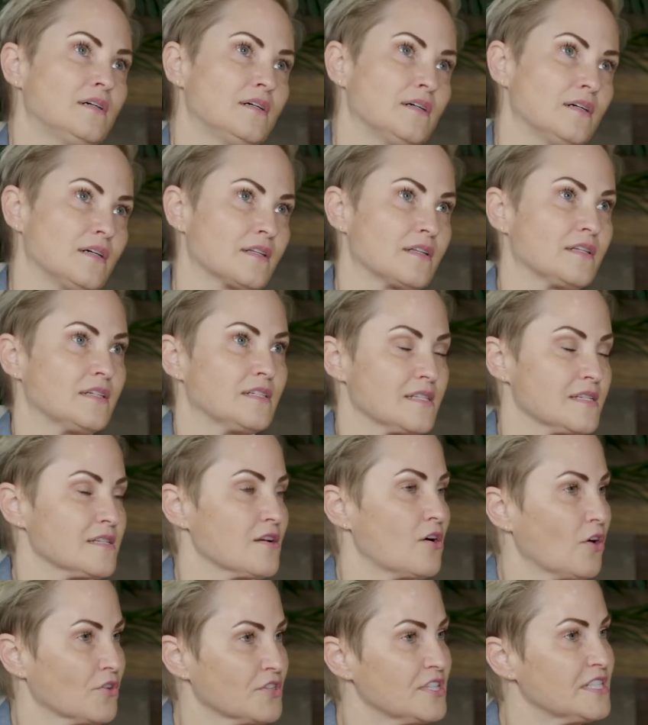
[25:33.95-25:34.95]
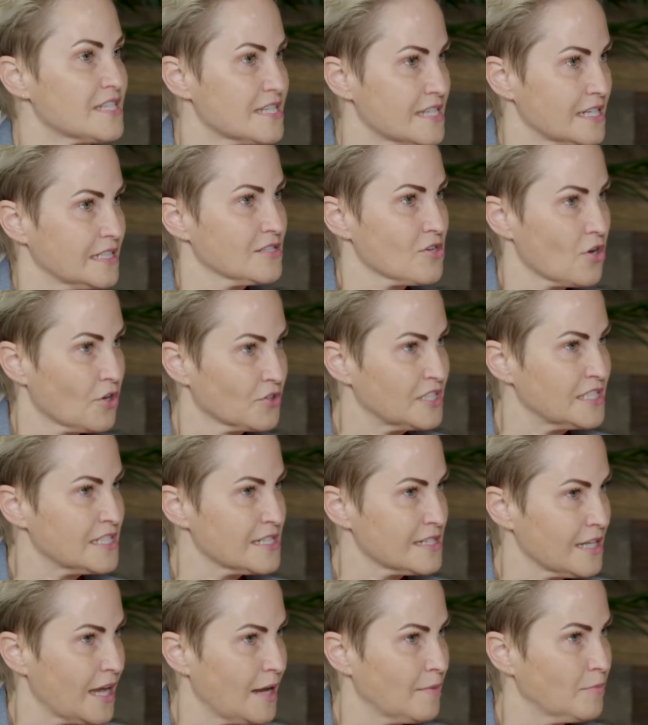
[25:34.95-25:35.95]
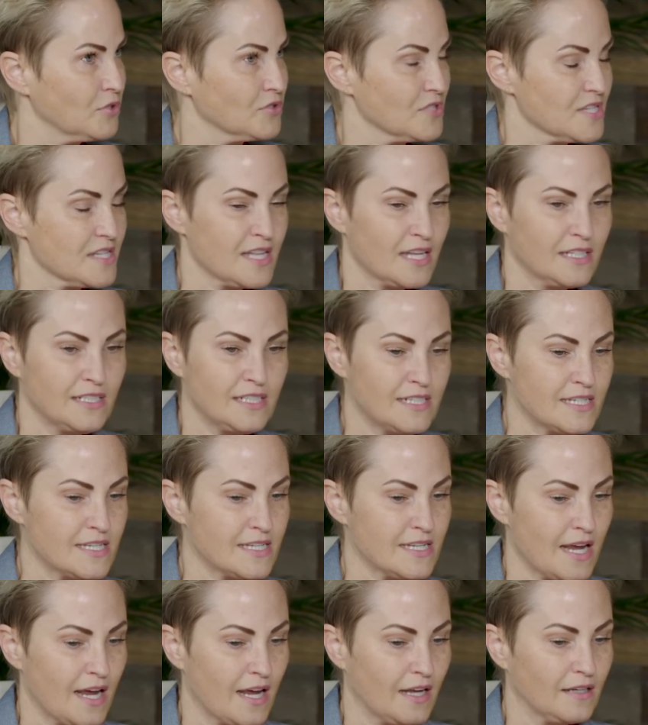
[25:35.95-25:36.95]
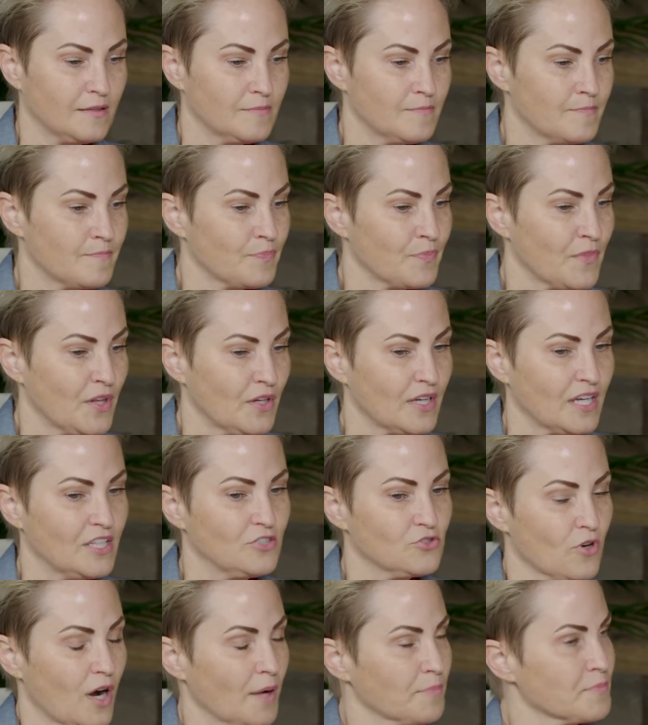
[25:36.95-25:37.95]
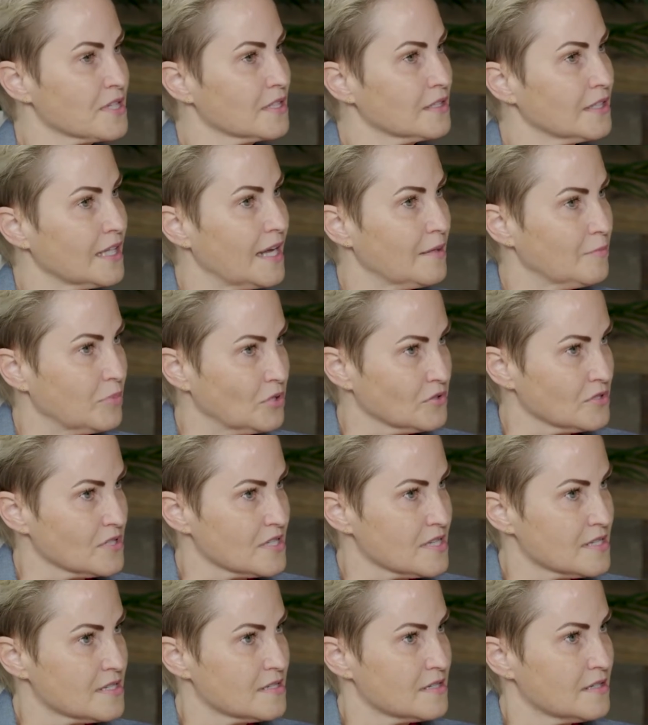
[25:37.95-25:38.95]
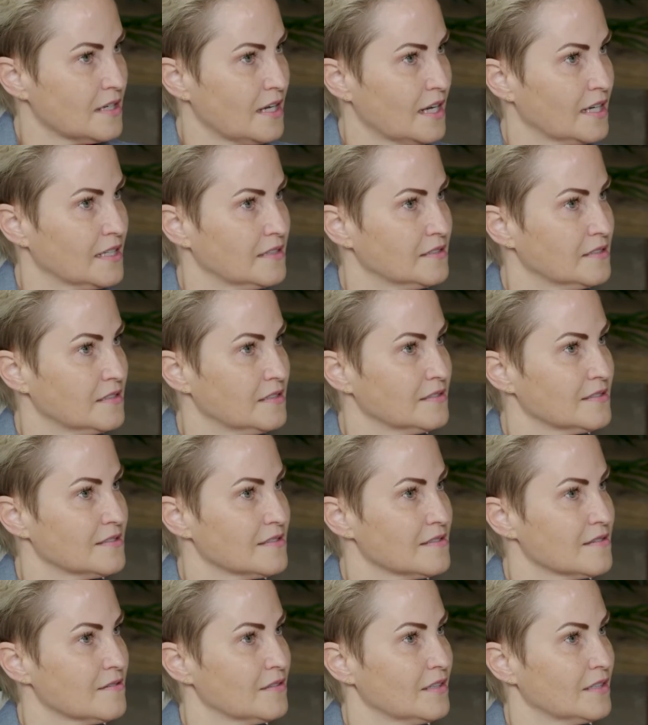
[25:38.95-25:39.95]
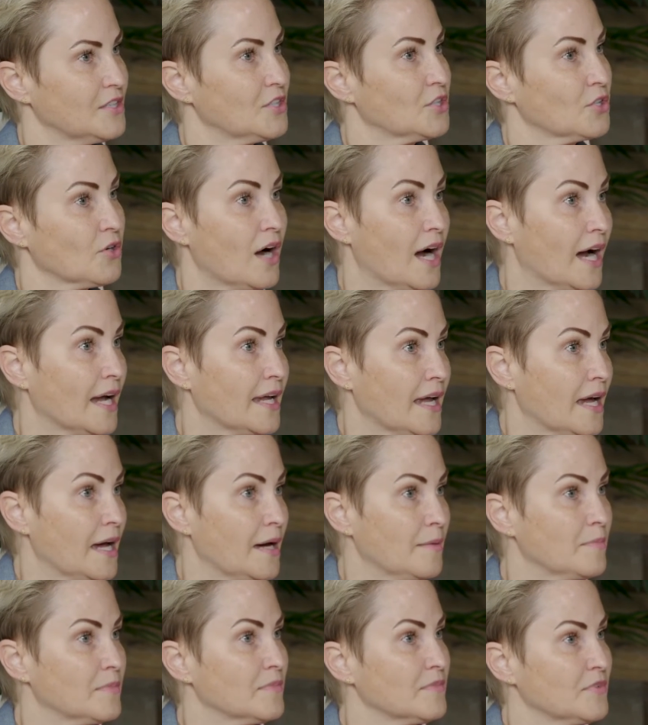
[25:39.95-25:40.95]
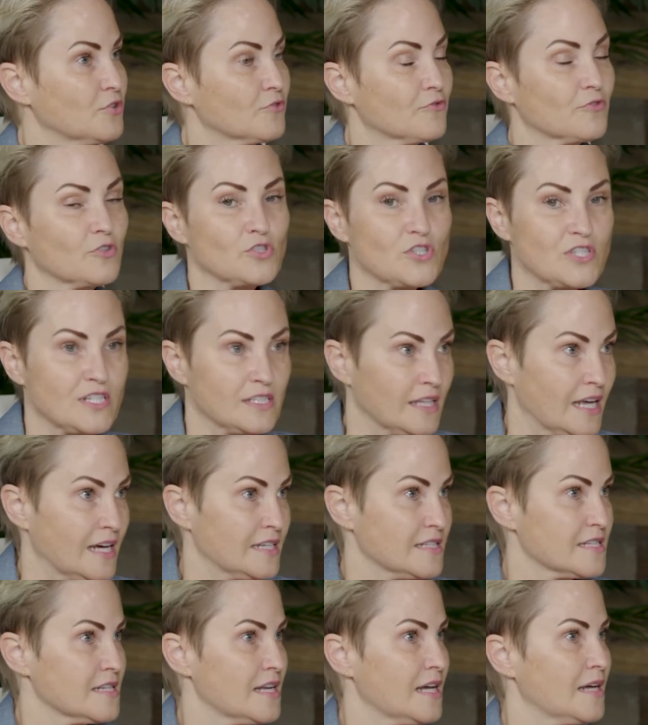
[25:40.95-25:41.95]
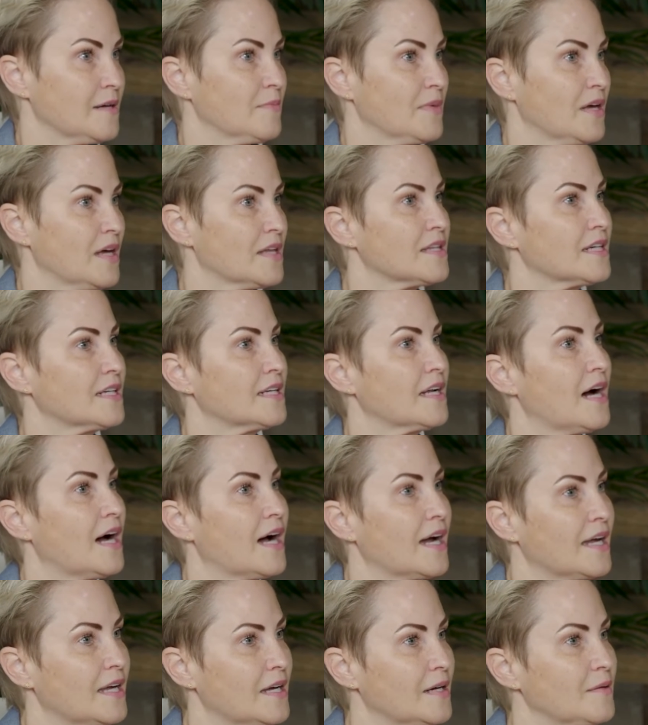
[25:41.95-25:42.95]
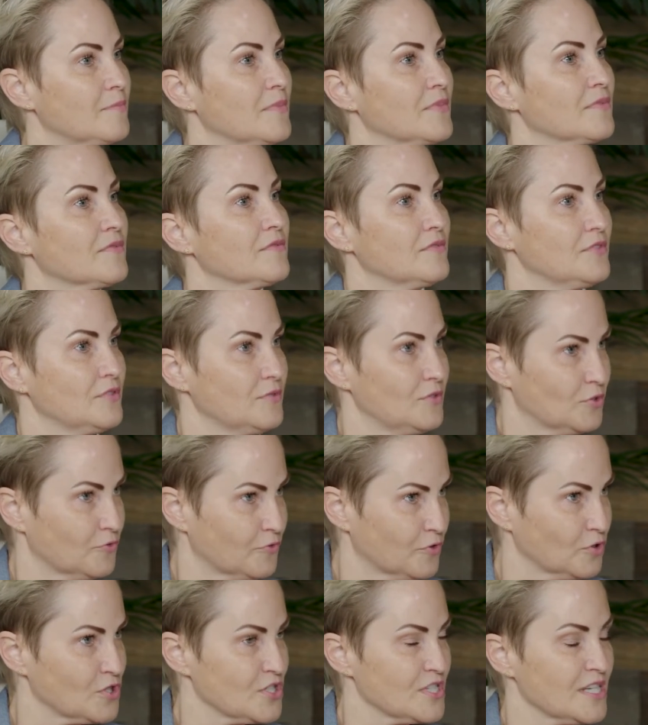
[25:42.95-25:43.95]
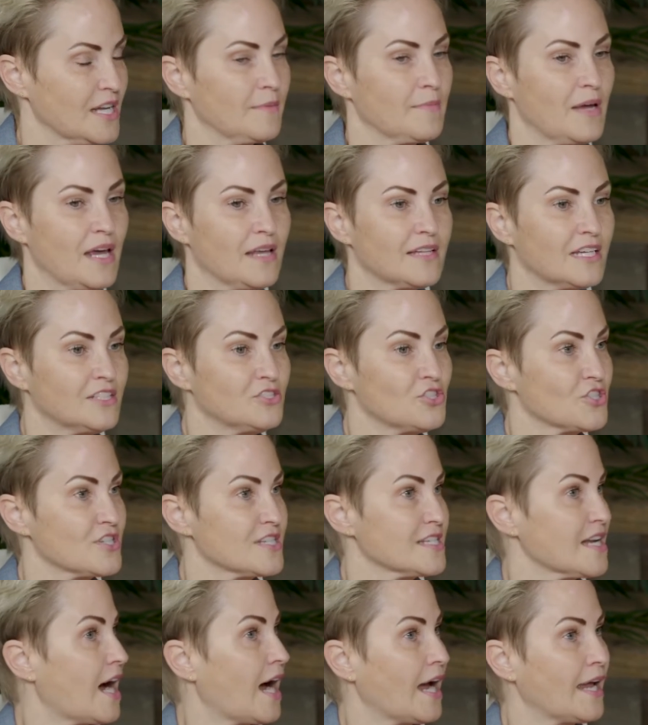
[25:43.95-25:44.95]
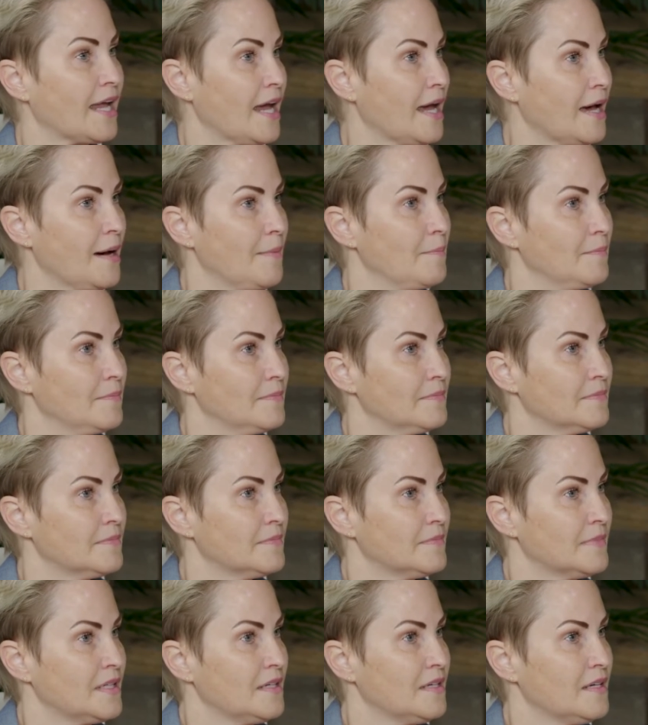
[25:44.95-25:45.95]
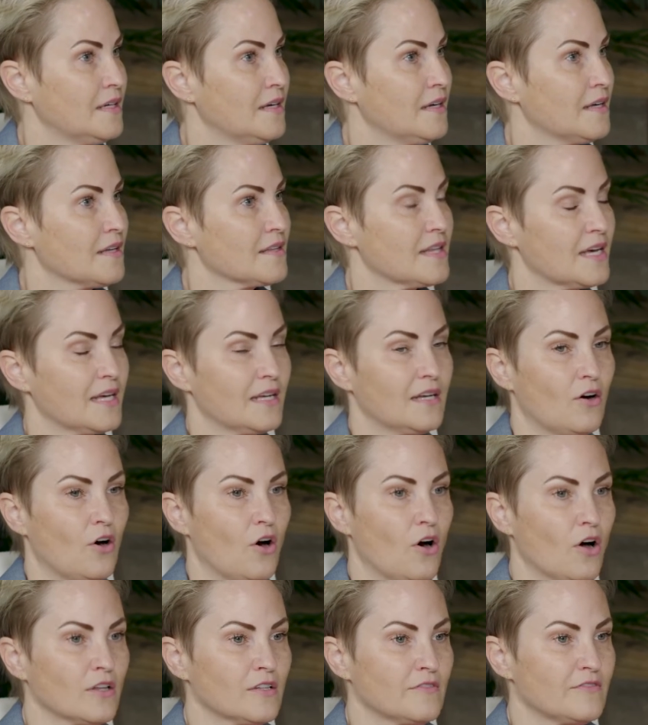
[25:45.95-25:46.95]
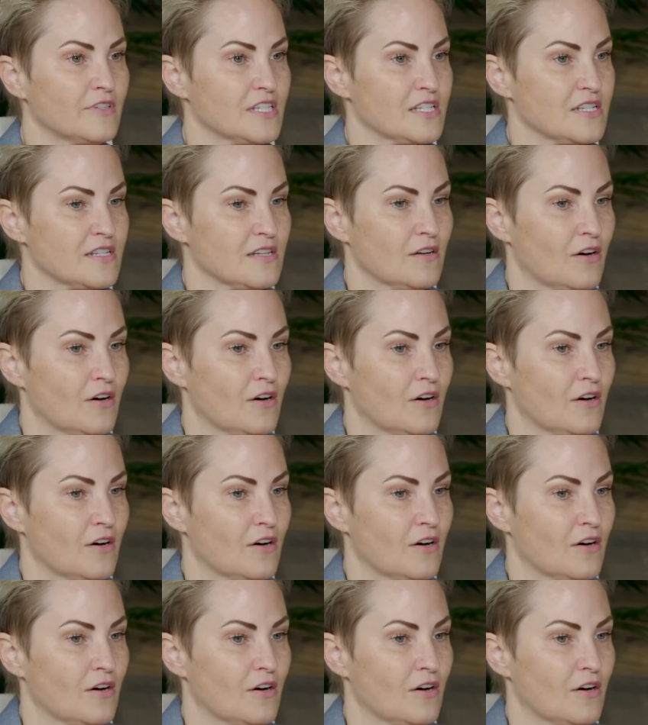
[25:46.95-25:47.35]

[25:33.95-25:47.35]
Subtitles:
this, all these things, all these labels. Then he said, okay, drop the labels. And, I am your first and last name. And then I am your first name. And then just I am. That all of us